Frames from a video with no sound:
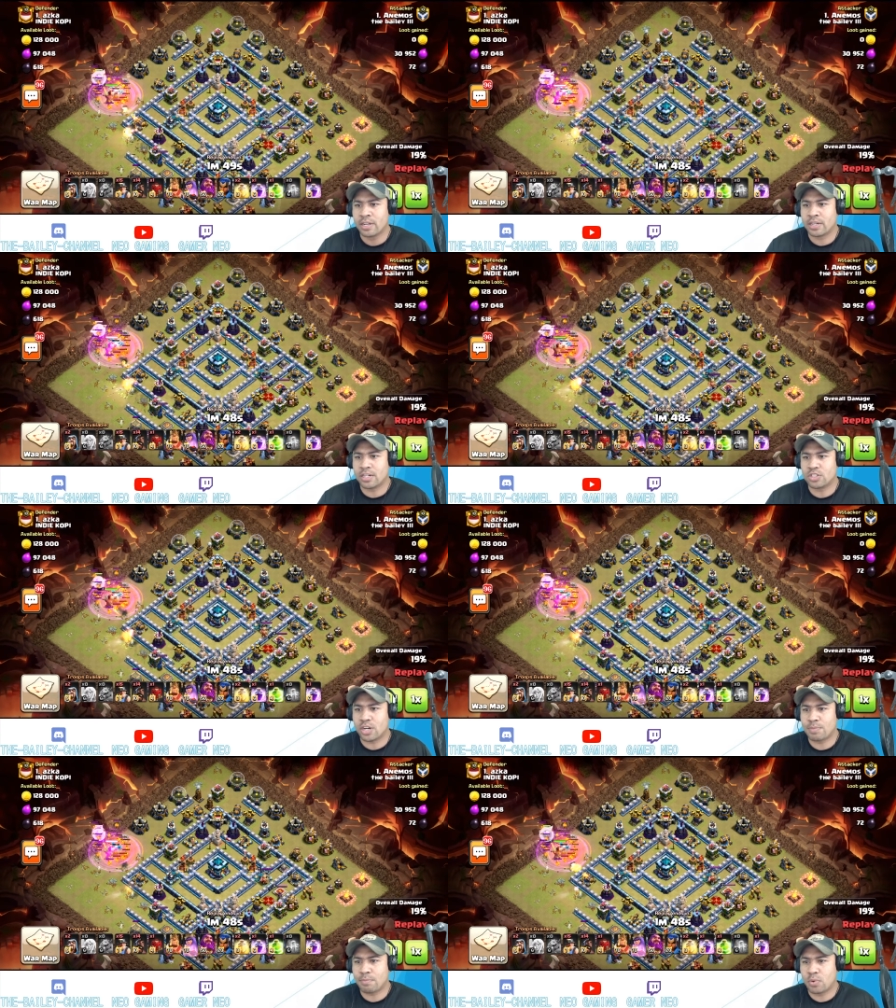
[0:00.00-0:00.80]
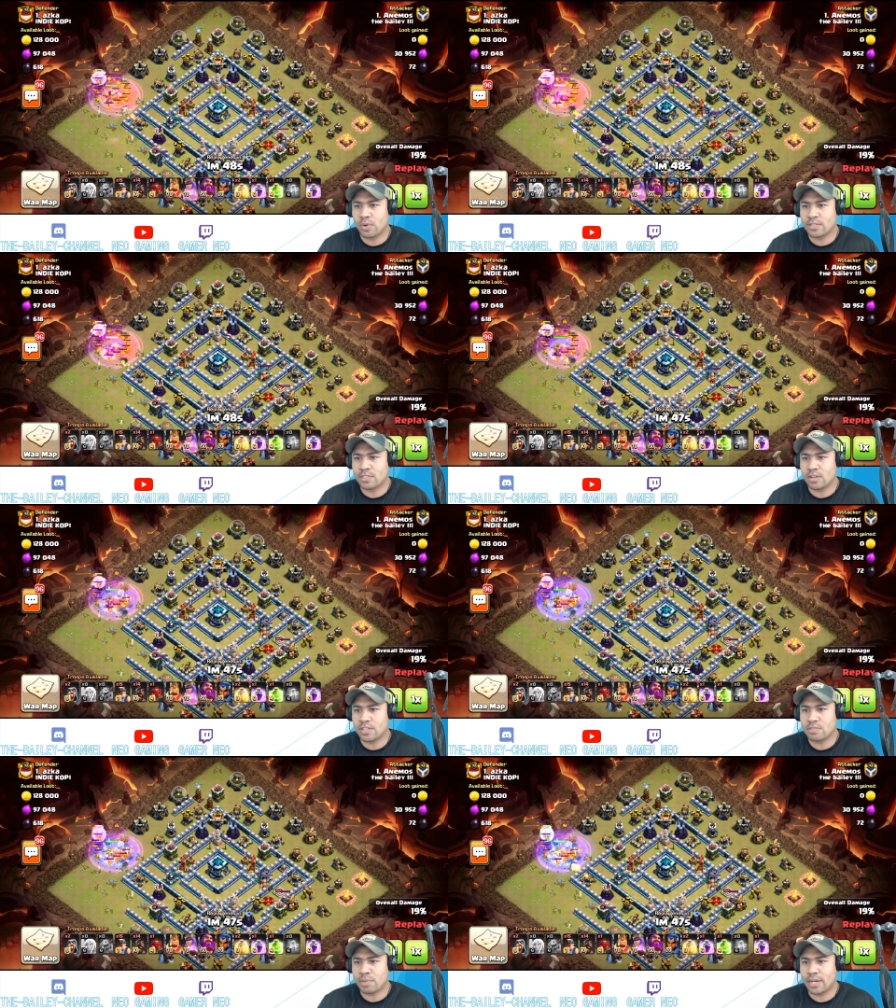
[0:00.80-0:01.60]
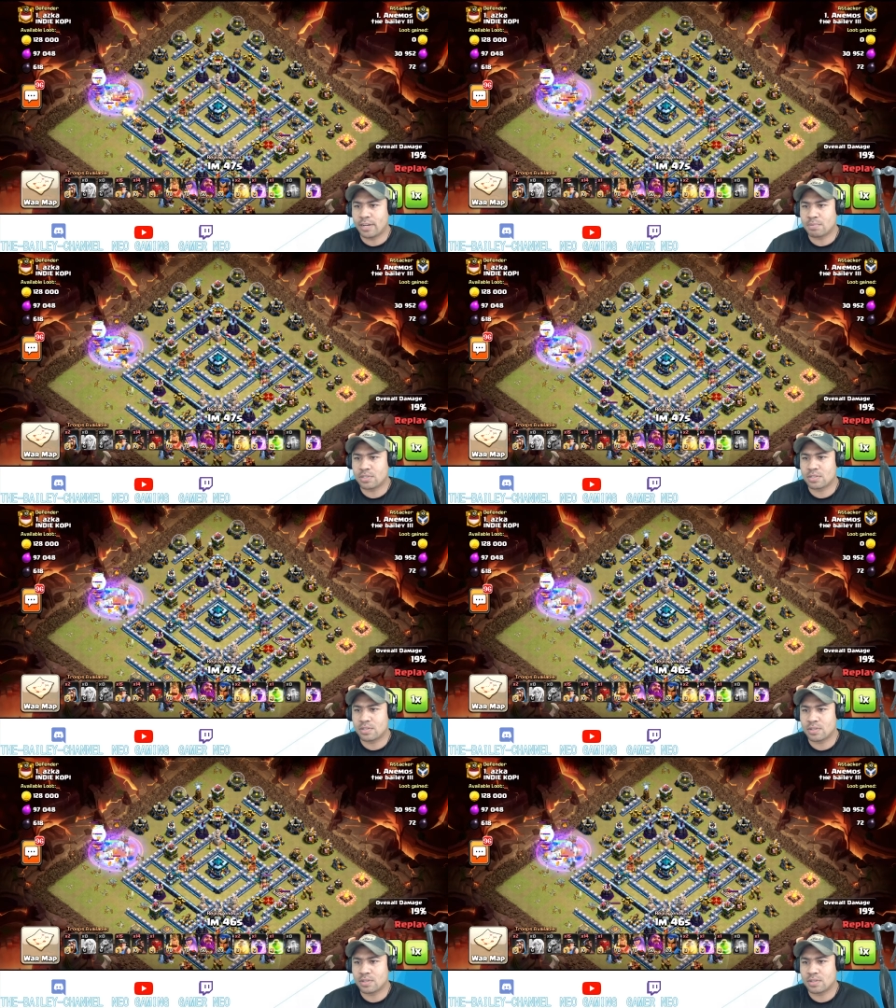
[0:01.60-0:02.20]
Gonna drop the poison on these pups.